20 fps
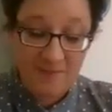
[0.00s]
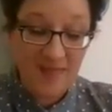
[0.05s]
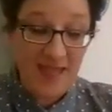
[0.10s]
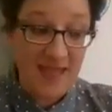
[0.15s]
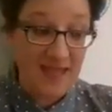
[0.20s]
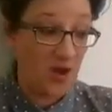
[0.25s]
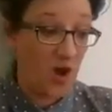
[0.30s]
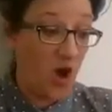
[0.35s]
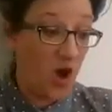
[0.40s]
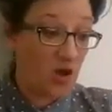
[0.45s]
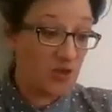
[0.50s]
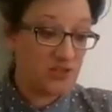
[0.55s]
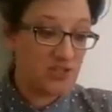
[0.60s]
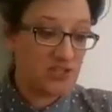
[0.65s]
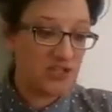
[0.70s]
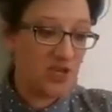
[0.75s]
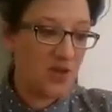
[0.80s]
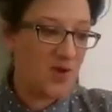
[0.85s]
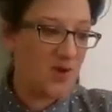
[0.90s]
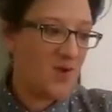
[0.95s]
And
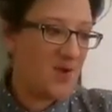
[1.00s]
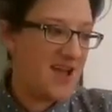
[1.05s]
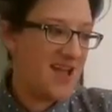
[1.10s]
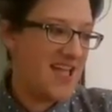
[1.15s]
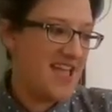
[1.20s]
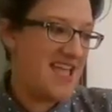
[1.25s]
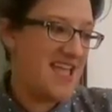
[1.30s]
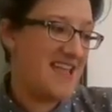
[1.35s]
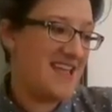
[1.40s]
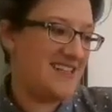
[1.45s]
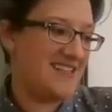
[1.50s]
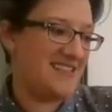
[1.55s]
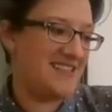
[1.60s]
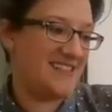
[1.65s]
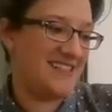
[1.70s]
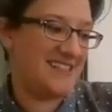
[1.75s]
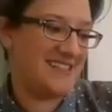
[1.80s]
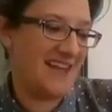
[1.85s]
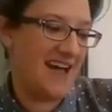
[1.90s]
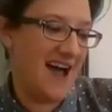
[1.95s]
also
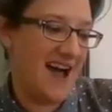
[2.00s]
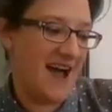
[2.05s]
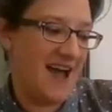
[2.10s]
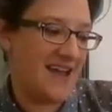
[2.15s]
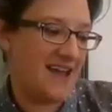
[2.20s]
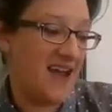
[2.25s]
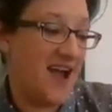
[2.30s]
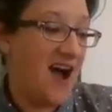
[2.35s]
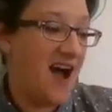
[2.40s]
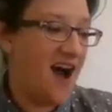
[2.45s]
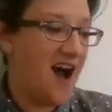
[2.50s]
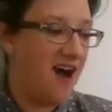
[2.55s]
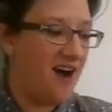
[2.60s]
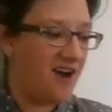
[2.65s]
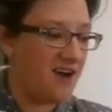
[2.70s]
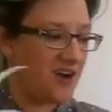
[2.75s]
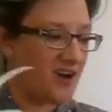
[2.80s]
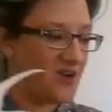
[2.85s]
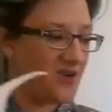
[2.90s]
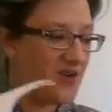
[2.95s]
inside
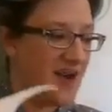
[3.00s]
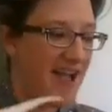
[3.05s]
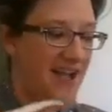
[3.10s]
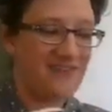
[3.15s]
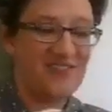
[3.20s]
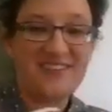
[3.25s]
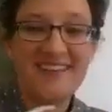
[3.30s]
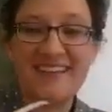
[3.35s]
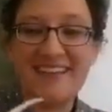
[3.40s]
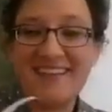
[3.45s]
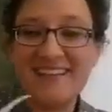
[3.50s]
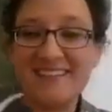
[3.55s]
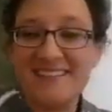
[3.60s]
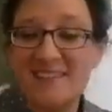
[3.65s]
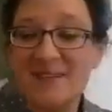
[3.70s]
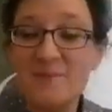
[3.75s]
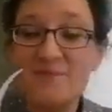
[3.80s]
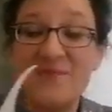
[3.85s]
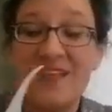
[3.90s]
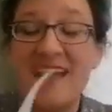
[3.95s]
our craft kit
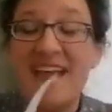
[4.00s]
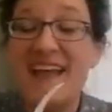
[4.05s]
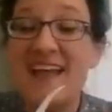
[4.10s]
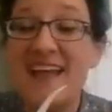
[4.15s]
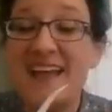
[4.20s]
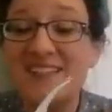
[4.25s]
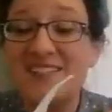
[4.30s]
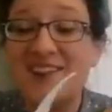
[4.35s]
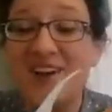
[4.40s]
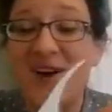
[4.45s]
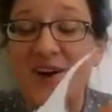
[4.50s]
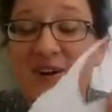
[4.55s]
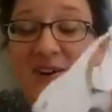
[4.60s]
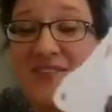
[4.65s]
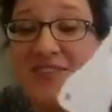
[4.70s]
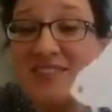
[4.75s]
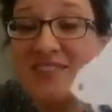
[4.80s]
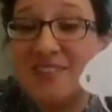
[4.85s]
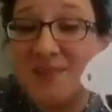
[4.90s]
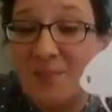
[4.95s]
is all
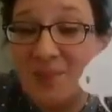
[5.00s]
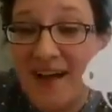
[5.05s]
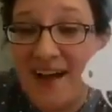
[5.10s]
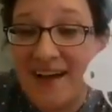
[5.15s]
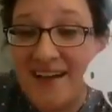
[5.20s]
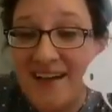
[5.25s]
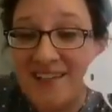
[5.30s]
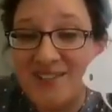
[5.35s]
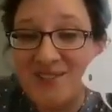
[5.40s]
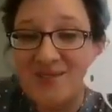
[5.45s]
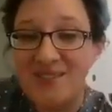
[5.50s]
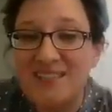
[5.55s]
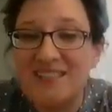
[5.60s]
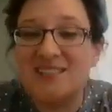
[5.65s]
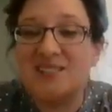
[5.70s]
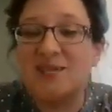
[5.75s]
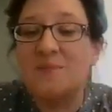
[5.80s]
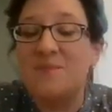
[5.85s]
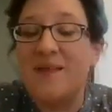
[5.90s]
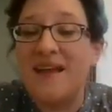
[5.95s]
the supplies you
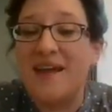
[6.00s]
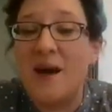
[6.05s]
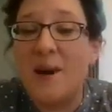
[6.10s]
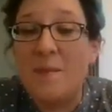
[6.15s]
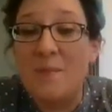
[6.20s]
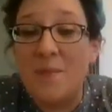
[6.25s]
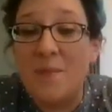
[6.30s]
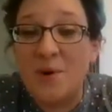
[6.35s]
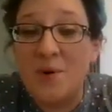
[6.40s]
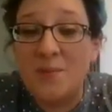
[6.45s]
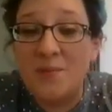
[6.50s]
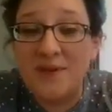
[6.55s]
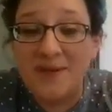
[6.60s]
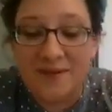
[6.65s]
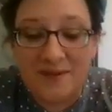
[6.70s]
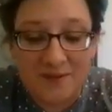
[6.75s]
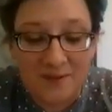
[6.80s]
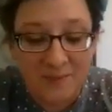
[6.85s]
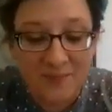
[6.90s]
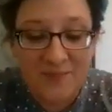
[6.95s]
need to make a
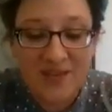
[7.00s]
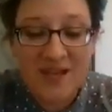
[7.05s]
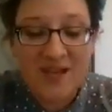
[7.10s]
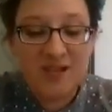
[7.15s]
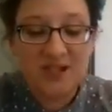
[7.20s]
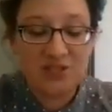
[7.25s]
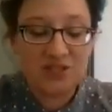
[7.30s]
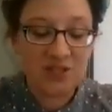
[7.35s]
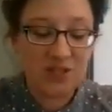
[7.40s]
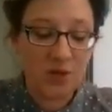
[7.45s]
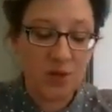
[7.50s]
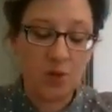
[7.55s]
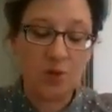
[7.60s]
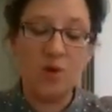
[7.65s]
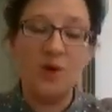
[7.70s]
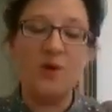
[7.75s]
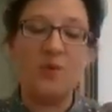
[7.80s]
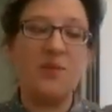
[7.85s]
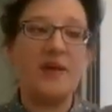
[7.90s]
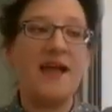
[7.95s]
mobile.
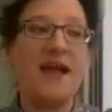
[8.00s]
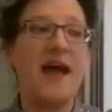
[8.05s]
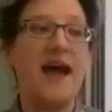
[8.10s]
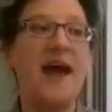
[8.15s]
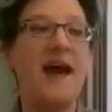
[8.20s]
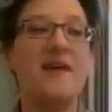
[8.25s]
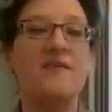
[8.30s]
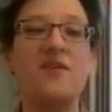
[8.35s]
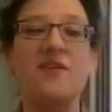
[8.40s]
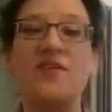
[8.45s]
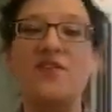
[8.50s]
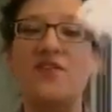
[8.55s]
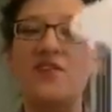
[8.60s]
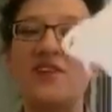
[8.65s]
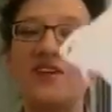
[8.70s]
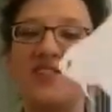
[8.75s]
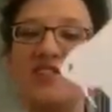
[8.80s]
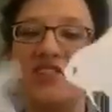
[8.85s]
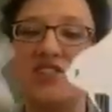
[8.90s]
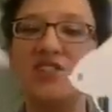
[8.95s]
So we have
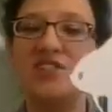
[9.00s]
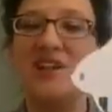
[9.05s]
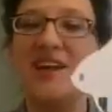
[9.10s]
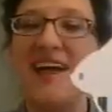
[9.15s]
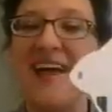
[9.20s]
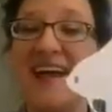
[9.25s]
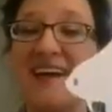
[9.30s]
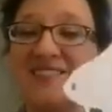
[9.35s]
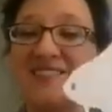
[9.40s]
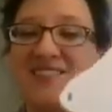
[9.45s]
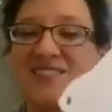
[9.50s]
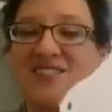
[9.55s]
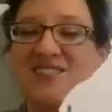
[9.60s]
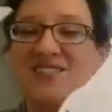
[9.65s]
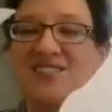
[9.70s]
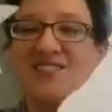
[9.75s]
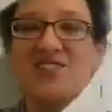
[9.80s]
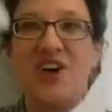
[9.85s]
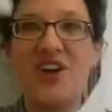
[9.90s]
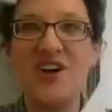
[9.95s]
fish and
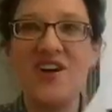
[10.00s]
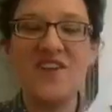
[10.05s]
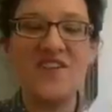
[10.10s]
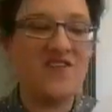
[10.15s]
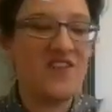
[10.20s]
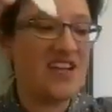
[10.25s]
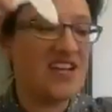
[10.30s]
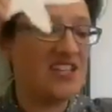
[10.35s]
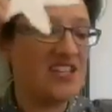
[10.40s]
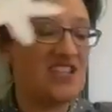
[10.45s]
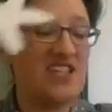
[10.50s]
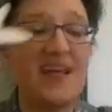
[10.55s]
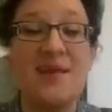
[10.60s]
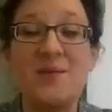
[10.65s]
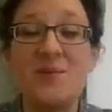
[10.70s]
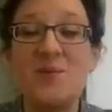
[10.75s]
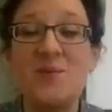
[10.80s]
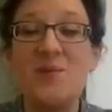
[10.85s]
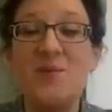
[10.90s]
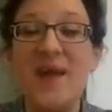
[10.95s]
starfish
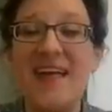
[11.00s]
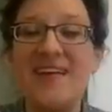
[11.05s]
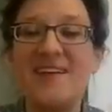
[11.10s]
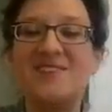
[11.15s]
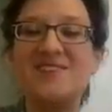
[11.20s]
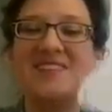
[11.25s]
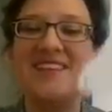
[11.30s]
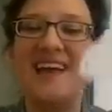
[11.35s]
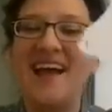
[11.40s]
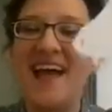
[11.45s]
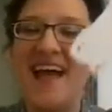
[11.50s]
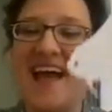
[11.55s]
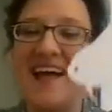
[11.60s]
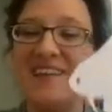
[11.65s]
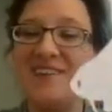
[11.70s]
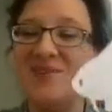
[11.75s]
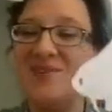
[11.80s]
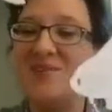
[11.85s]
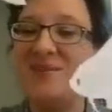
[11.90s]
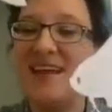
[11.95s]
and whales,
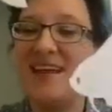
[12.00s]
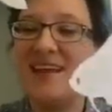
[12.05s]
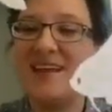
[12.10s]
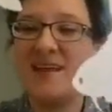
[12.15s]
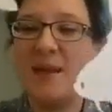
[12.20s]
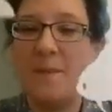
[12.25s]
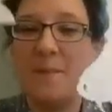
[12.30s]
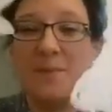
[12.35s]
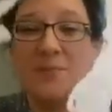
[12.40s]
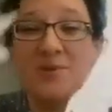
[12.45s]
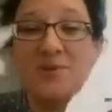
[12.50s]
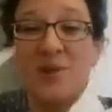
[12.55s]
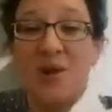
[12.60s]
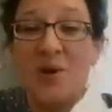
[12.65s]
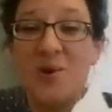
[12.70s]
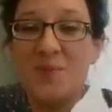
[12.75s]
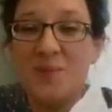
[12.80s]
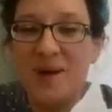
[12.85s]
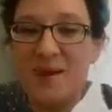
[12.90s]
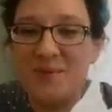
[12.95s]
and you can
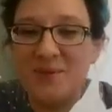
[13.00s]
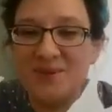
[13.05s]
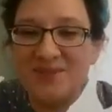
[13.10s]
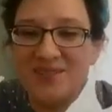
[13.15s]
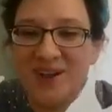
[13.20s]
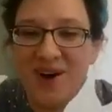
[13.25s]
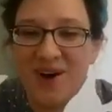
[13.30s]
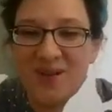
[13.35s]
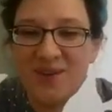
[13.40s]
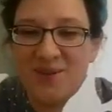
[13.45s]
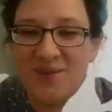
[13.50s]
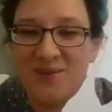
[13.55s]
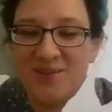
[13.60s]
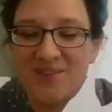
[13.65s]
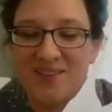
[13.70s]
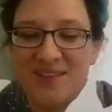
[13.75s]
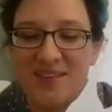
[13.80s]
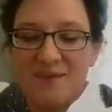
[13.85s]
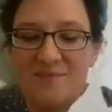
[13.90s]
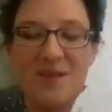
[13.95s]
blow bubbles all
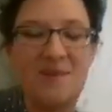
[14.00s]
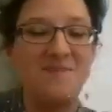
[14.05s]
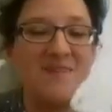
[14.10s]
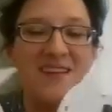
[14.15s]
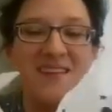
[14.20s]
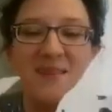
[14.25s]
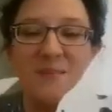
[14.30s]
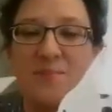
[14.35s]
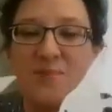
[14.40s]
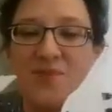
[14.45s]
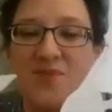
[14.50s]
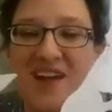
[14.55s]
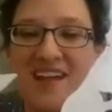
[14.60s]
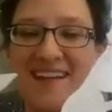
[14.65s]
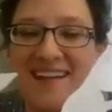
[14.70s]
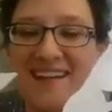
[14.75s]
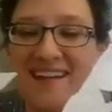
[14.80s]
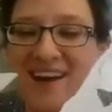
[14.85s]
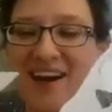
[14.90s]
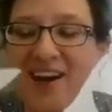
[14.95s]
over them and make them
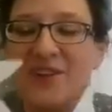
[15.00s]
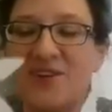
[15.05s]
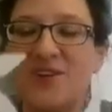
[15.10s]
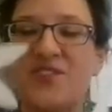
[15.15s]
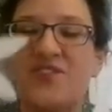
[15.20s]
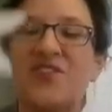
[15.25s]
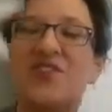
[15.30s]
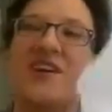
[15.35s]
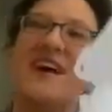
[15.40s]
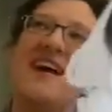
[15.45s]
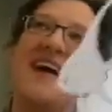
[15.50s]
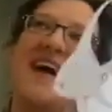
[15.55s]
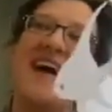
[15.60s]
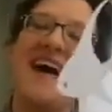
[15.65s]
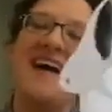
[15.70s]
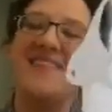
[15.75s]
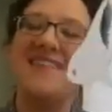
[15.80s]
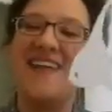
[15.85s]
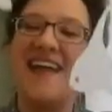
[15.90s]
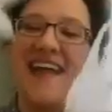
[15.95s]
bright and colorful
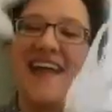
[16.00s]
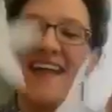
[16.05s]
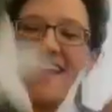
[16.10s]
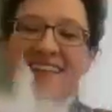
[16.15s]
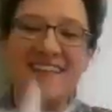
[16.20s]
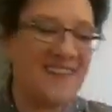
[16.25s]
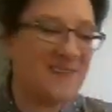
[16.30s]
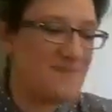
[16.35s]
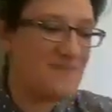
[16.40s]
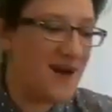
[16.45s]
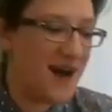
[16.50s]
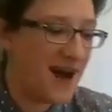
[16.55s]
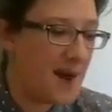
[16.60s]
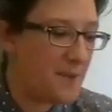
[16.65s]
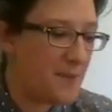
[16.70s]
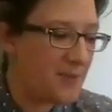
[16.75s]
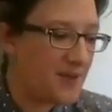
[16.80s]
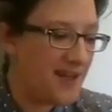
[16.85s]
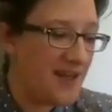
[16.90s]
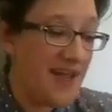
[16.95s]
and then hang them
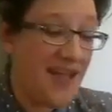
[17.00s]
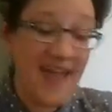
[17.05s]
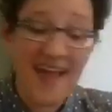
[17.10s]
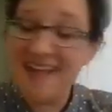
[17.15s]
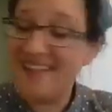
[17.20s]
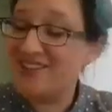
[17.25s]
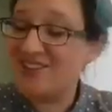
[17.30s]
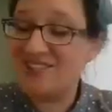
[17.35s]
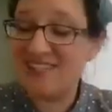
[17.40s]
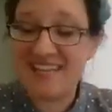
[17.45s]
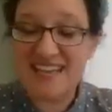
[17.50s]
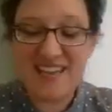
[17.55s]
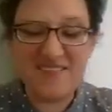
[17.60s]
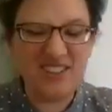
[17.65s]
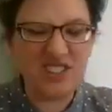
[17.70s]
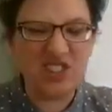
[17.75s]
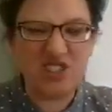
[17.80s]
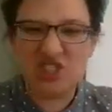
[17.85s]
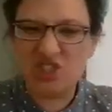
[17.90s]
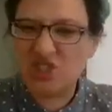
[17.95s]
up. And there's
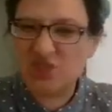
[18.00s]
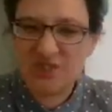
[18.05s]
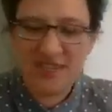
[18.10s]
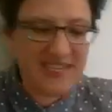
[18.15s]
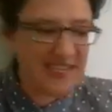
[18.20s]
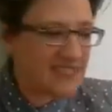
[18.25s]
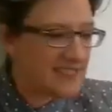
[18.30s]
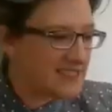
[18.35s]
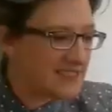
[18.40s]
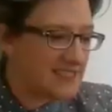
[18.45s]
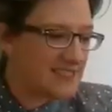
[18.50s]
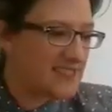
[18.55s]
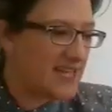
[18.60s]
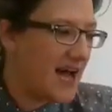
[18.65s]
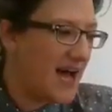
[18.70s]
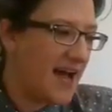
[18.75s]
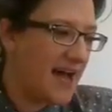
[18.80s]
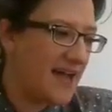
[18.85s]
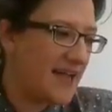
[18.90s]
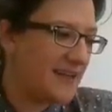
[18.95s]
even string
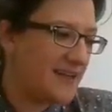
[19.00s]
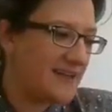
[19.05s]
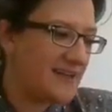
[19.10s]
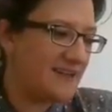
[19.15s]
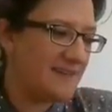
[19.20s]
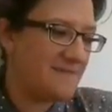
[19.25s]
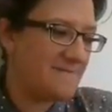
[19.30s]
inside.